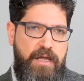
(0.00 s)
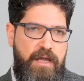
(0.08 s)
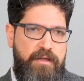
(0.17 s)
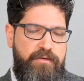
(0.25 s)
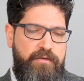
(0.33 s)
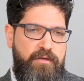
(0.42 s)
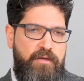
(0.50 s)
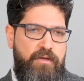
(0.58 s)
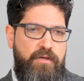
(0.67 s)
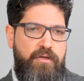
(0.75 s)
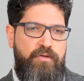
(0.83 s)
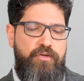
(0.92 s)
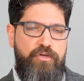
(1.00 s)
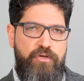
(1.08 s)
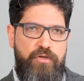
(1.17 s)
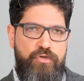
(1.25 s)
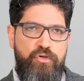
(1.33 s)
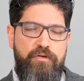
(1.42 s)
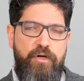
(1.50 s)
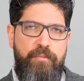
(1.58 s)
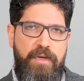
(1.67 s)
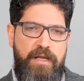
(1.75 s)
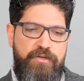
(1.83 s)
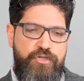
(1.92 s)
that the
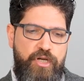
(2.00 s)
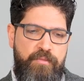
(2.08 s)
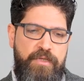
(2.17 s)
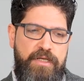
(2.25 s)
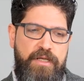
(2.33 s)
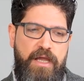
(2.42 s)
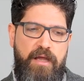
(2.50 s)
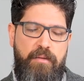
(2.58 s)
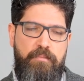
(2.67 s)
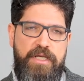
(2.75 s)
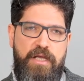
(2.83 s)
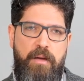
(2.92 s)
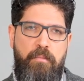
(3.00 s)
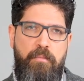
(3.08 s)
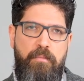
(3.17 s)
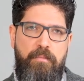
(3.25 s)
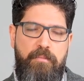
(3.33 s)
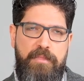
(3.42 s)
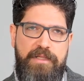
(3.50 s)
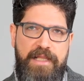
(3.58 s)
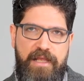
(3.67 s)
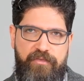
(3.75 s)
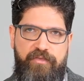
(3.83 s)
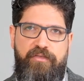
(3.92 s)
Europe and Germany become
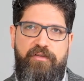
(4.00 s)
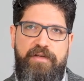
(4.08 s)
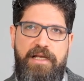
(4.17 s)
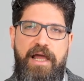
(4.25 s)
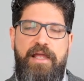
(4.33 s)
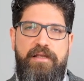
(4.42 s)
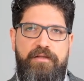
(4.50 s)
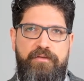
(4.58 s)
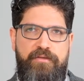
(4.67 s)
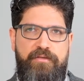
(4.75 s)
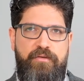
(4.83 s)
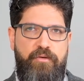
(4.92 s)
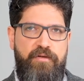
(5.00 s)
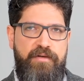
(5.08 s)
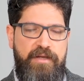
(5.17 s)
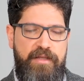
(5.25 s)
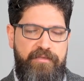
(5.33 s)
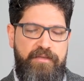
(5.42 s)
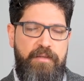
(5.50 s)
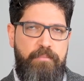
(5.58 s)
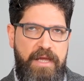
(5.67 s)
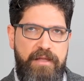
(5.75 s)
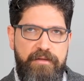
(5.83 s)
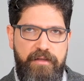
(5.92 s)
less reliant or less
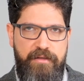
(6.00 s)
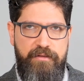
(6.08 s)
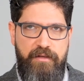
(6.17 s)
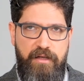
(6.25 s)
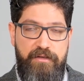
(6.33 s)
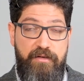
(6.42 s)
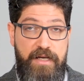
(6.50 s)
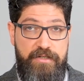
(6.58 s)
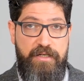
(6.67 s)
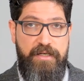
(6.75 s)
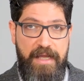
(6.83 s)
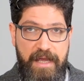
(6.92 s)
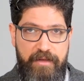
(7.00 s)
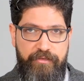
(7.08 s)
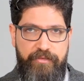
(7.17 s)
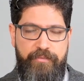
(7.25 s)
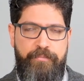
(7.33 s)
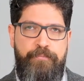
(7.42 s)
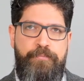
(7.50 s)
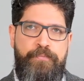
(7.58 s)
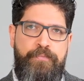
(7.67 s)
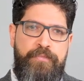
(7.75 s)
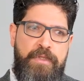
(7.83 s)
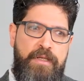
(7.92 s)
dependent on the Russian gas,
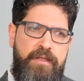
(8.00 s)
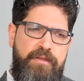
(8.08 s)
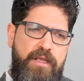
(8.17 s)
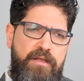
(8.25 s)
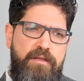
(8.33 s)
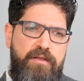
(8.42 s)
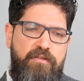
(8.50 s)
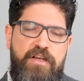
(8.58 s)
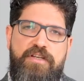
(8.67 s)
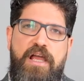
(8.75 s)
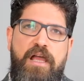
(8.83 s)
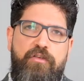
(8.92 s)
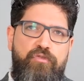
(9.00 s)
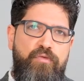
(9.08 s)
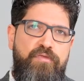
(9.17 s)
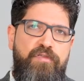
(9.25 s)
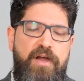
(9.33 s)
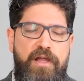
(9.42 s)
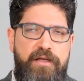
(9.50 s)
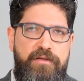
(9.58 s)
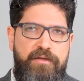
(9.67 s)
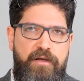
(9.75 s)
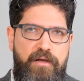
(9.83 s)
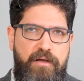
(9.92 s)
then Russia has to find
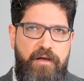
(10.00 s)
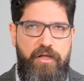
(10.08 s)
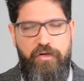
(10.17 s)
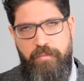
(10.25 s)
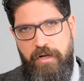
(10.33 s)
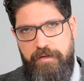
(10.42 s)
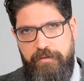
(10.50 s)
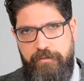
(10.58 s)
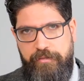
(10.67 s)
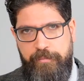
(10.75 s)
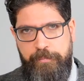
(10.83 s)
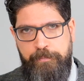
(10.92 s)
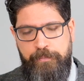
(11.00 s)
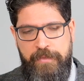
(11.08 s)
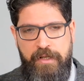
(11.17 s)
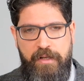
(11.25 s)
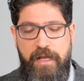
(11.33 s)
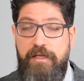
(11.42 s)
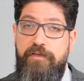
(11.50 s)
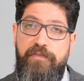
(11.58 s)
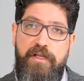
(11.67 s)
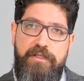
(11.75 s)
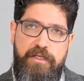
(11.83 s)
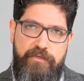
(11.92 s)
other partners. And it's
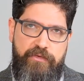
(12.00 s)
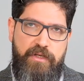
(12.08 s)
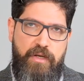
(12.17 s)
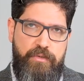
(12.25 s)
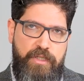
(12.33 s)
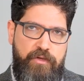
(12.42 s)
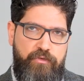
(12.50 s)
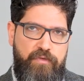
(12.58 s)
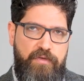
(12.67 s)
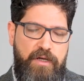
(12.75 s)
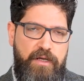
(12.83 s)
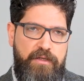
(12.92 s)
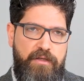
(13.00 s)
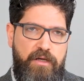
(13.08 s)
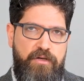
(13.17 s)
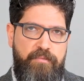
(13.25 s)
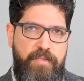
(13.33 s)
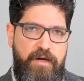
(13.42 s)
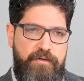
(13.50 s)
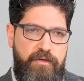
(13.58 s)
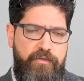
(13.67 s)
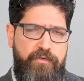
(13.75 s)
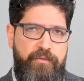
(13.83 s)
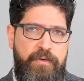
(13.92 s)
not easy nowadays to find other
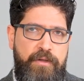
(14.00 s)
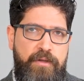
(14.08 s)
partners.